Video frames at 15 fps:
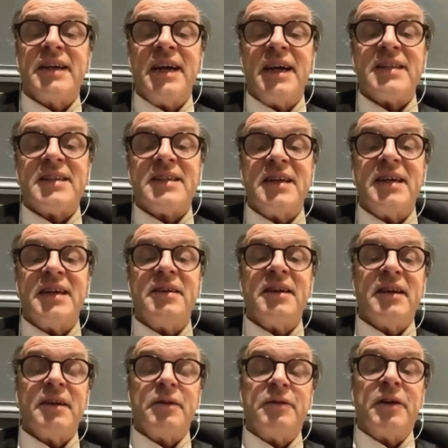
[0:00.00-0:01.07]
Cartier,
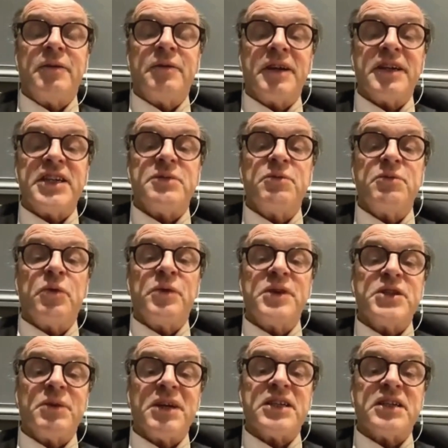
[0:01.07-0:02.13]
Richemont
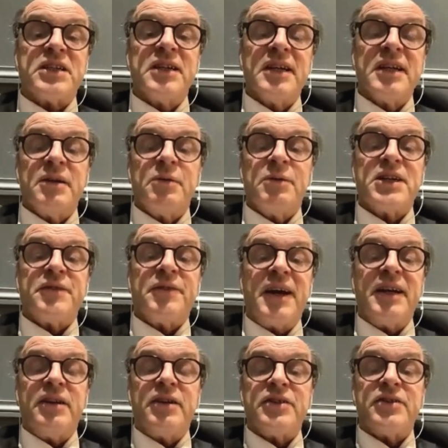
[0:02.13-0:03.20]
with
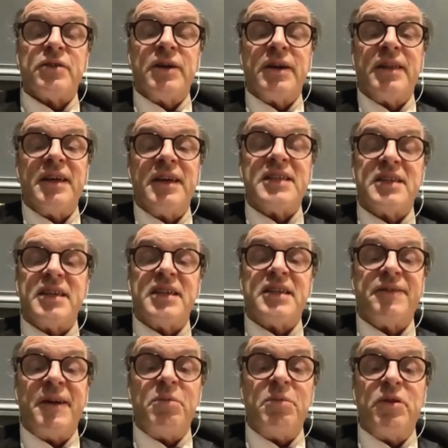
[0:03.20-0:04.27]
Watchfinder. So I think it's
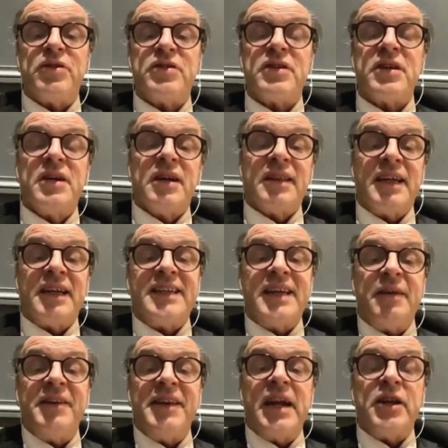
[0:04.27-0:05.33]
fabulous that
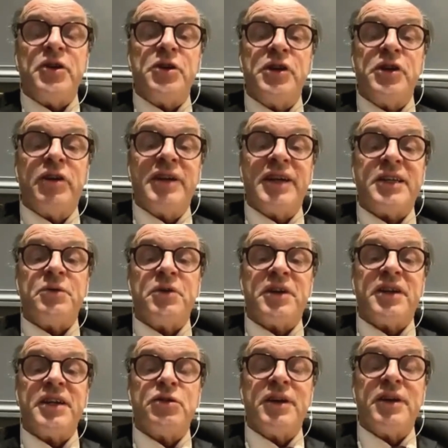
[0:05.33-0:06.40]
David and Goliath are
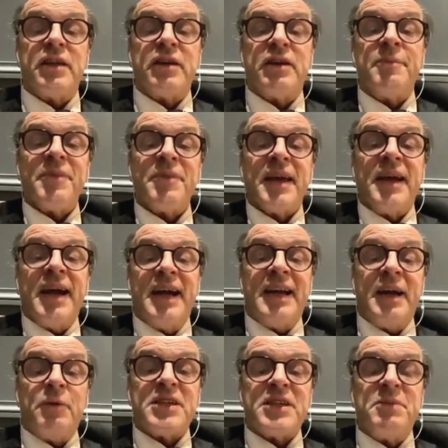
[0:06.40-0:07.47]
working together.
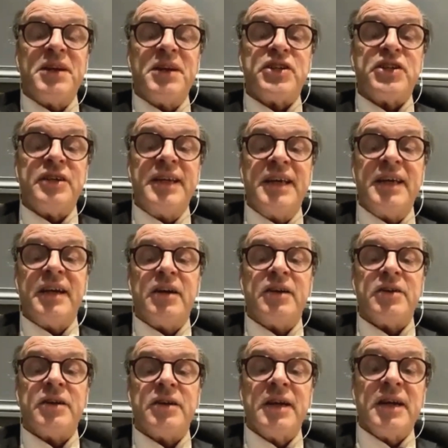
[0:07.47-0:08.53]
And I was mentioning
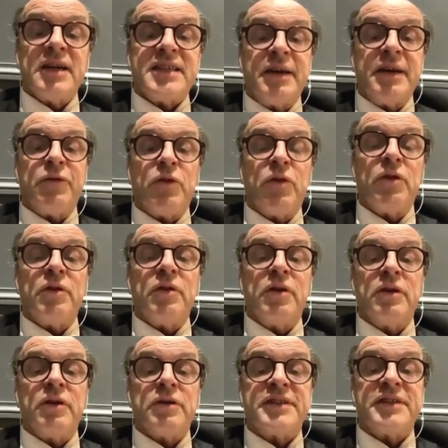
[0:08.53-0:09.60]

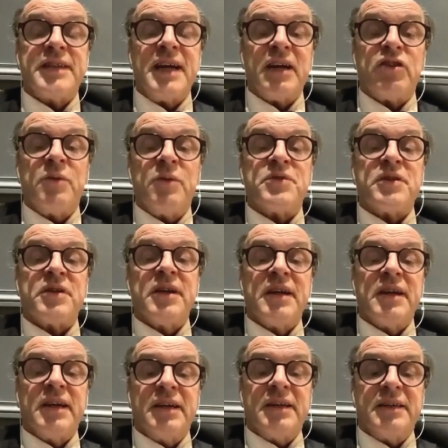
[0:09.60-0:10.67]
several startups,
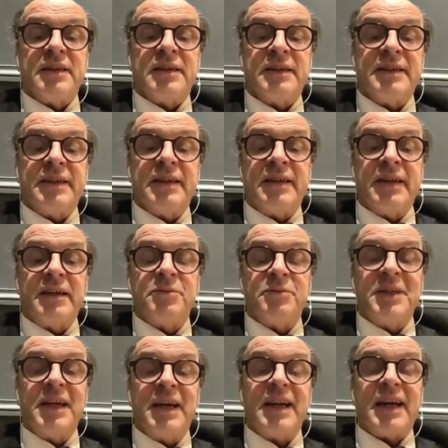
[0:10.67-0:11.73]

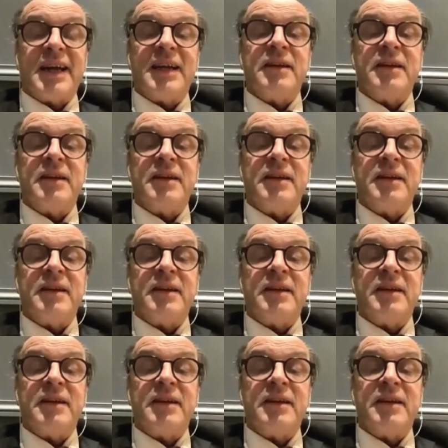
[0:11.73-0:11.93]
Naomi, and